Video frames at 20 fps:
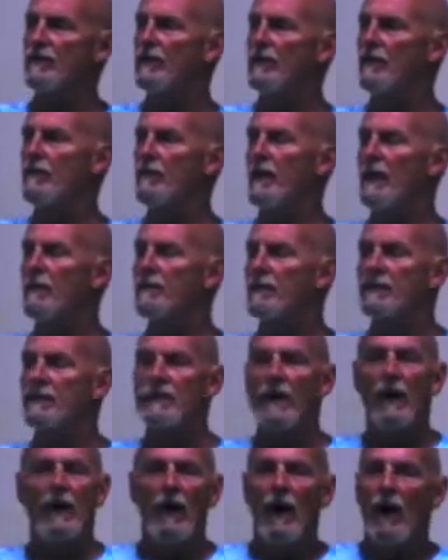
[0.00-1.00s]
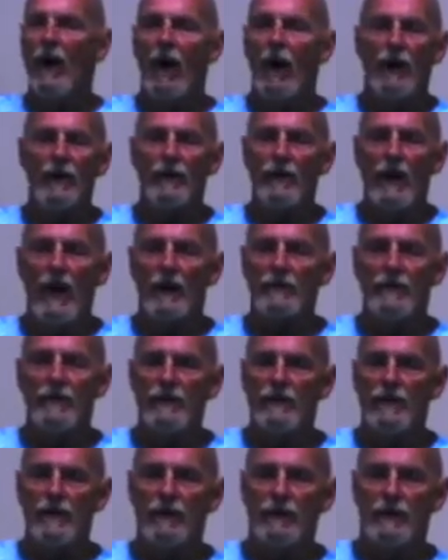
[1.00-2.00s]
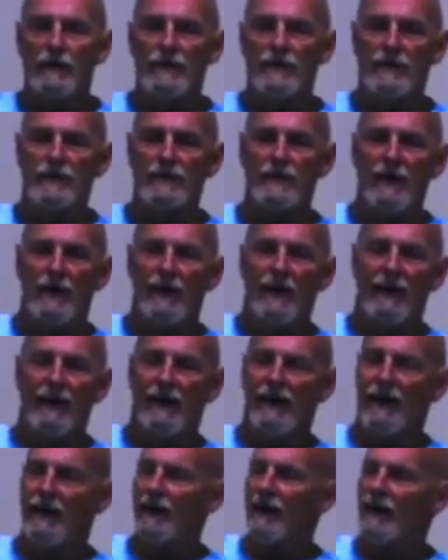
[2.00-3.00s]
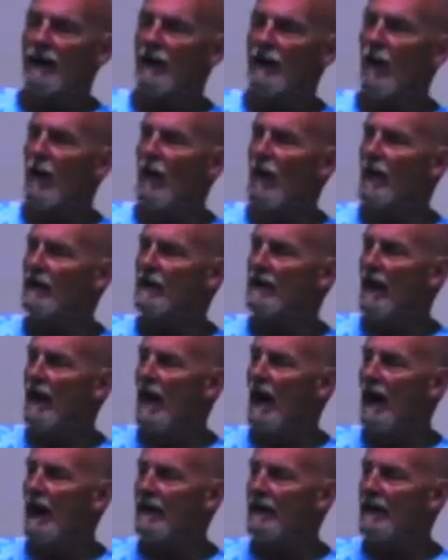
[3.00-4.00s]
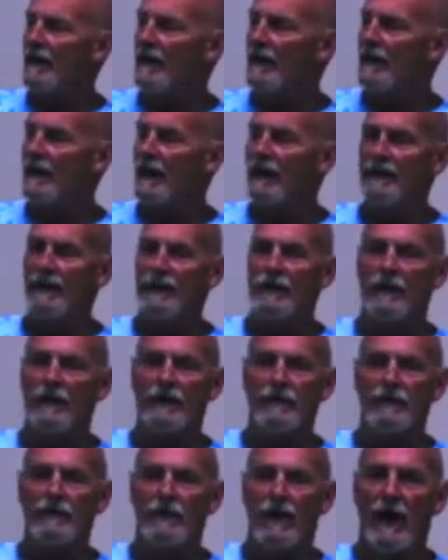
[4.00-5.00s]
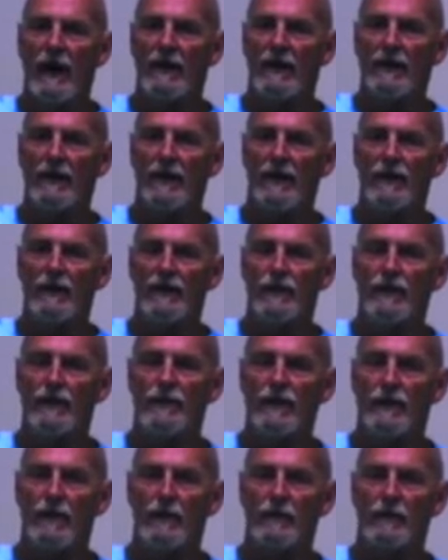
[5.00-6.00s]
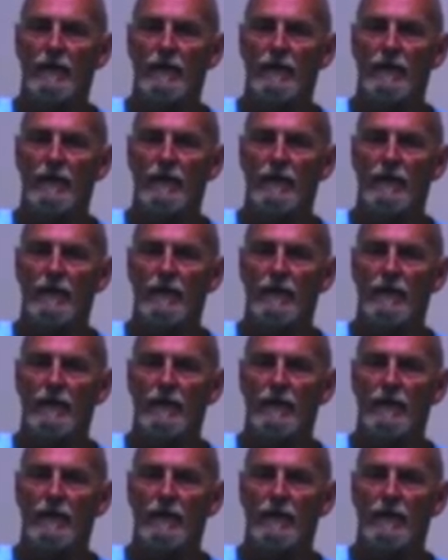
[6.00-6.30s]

you do your papers. All you have to do is just go online, and you can find YouTube